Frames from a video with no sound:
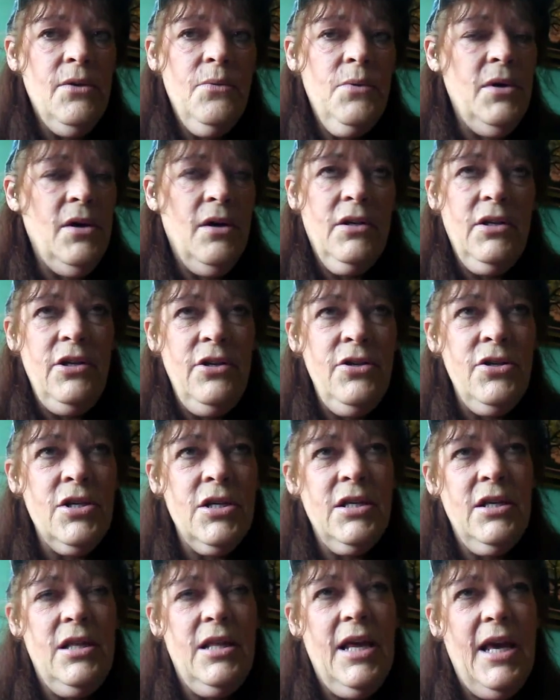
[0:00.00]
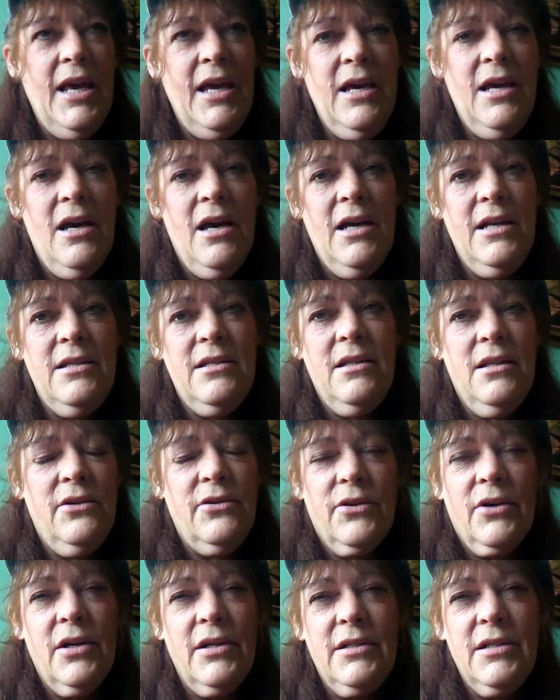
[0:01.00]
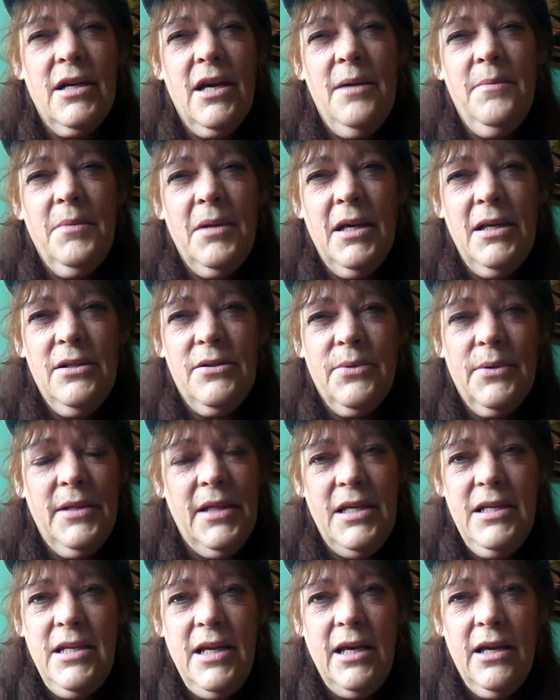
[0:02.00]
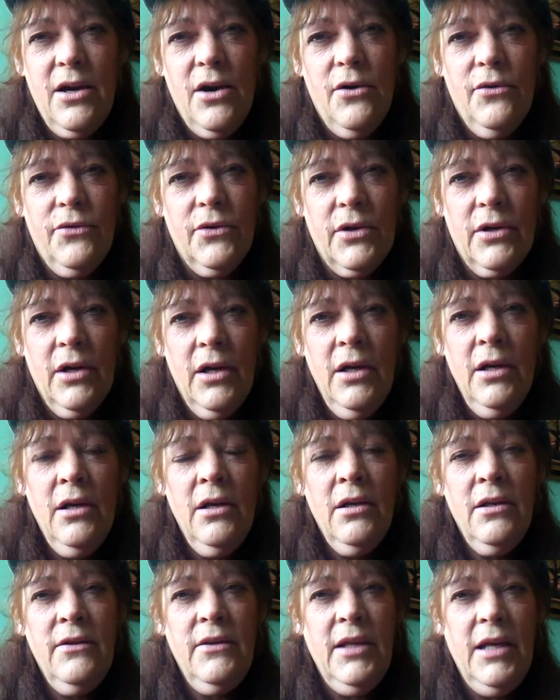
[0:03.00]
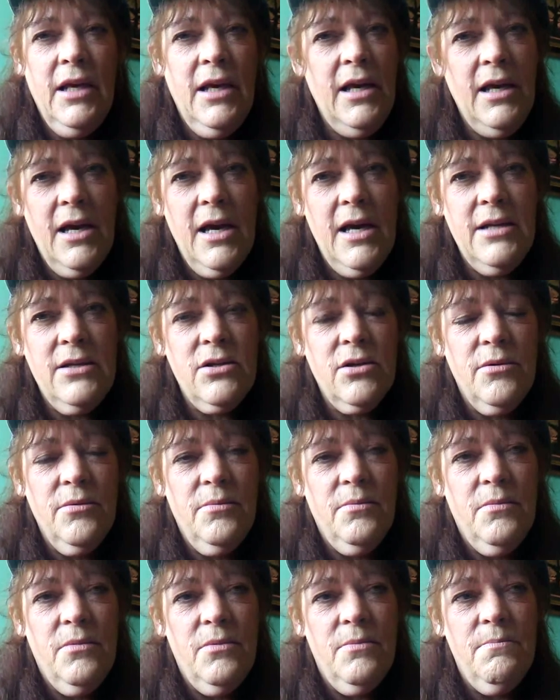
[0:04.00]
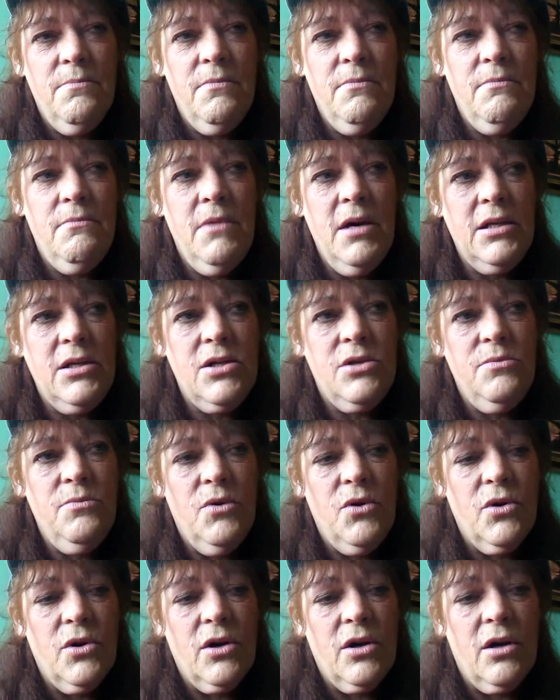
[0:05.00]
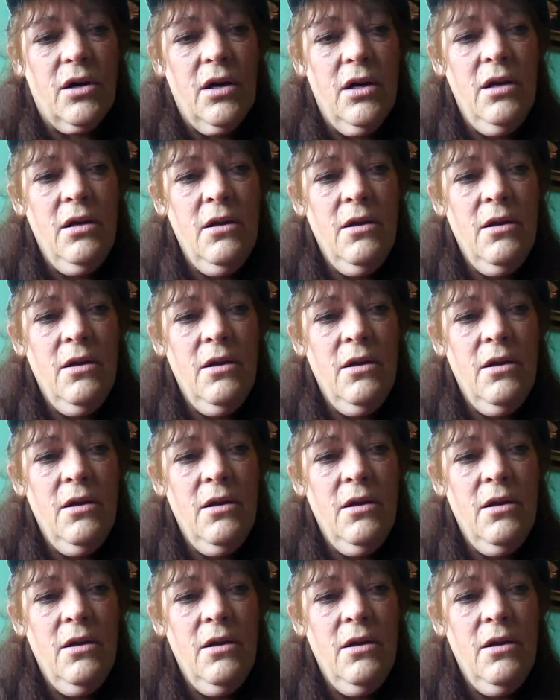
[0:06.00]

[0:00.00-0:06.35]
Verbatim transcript: well, usually the A Is that are on timelines where they take over, the A Is are much more,